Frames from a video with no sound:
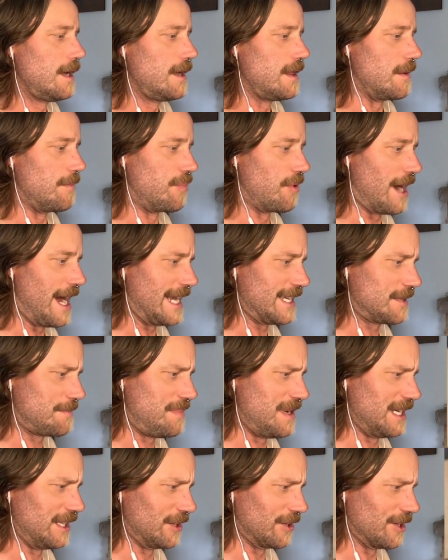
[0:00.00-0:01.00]
brass
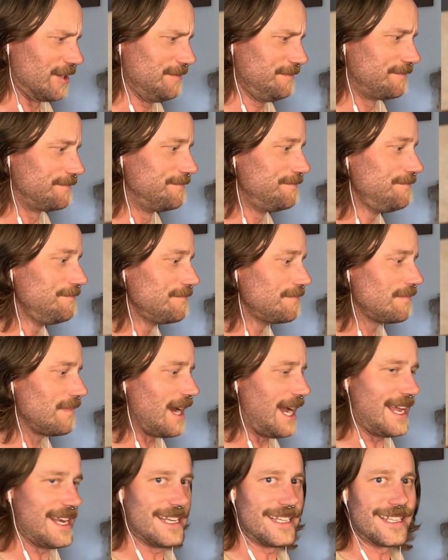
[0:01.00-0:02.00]
pillar.
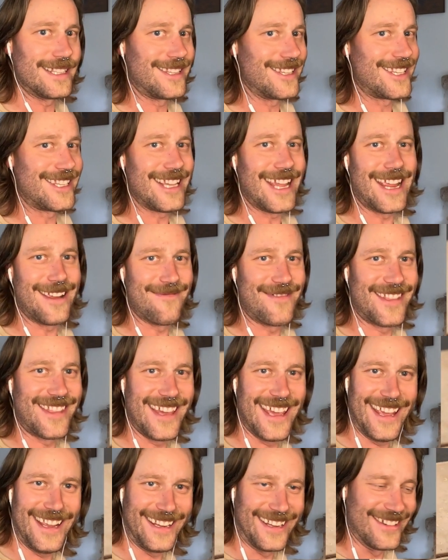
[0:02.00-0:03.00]
And it did the same
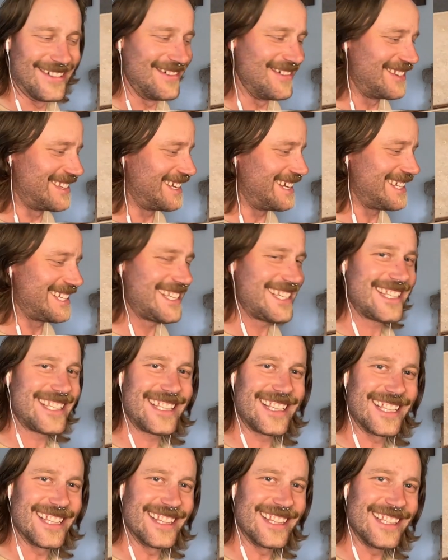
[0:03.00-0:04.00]
thing. It was like
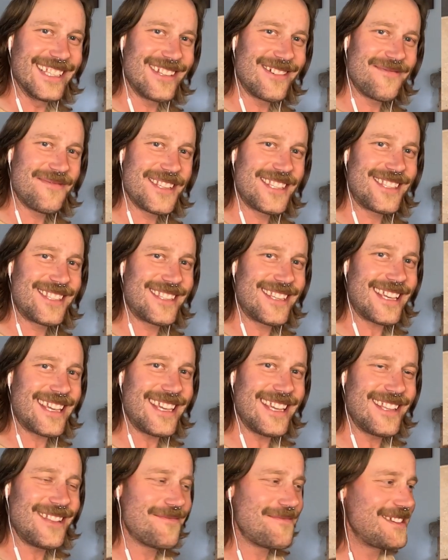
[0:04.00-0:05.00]
a little bit
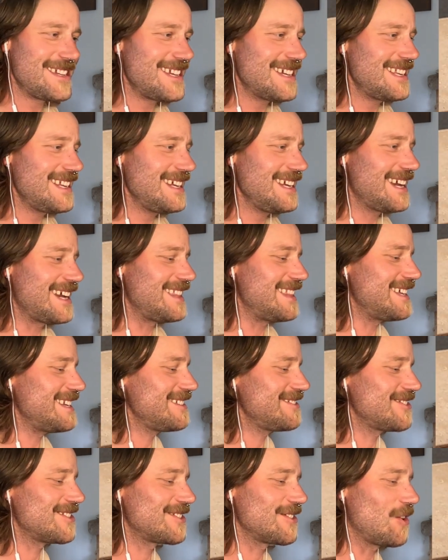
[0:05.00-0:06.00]
sticky in the beginning, and then
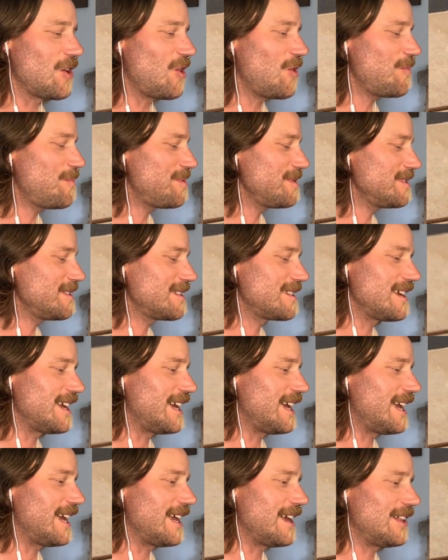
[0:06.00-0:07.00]
it just opened
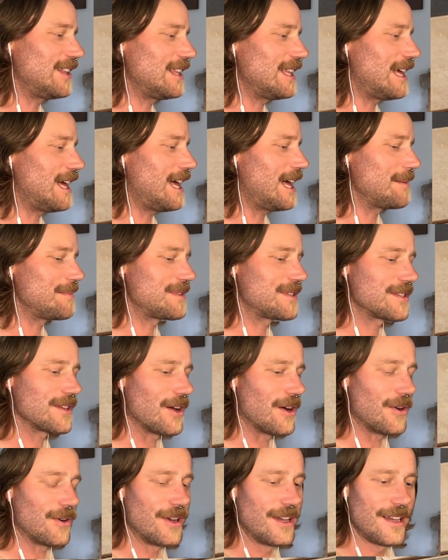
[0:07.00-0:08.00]
the hell up.
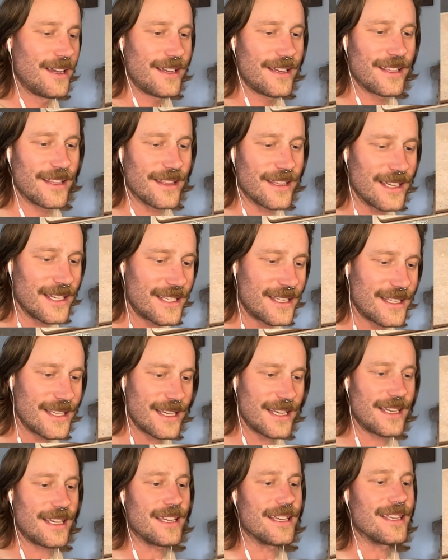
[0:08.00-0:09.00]
So this
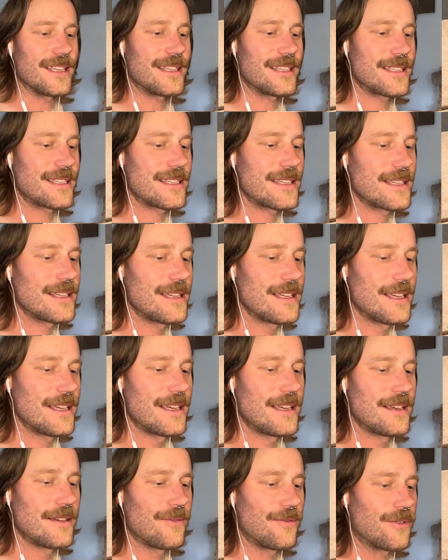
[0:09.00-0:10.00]
is
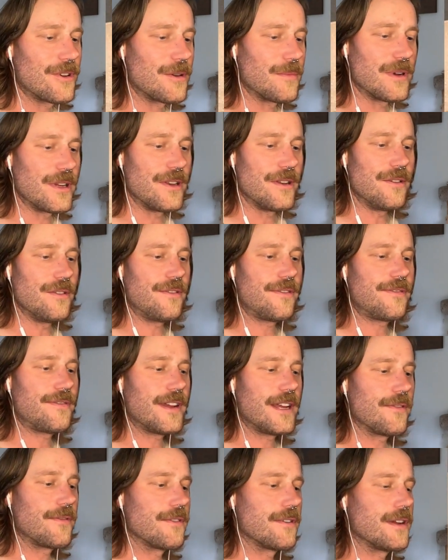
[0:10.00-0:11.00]
one of my new
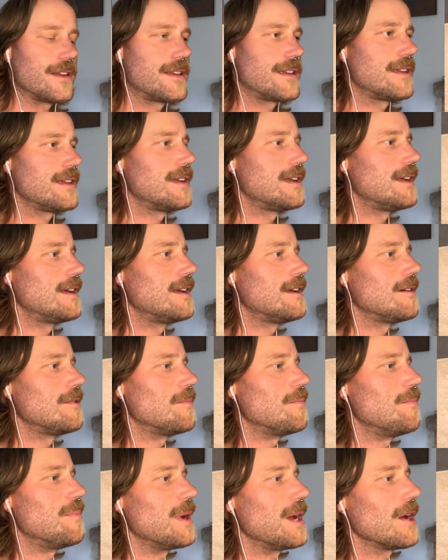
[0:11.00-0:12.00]
favorite
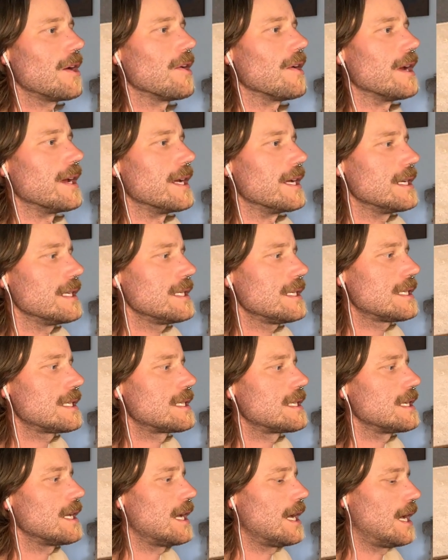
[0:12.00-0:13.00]

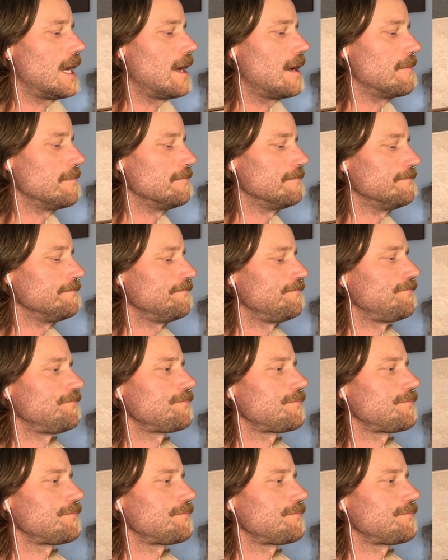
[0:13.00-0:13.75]
bearings, that's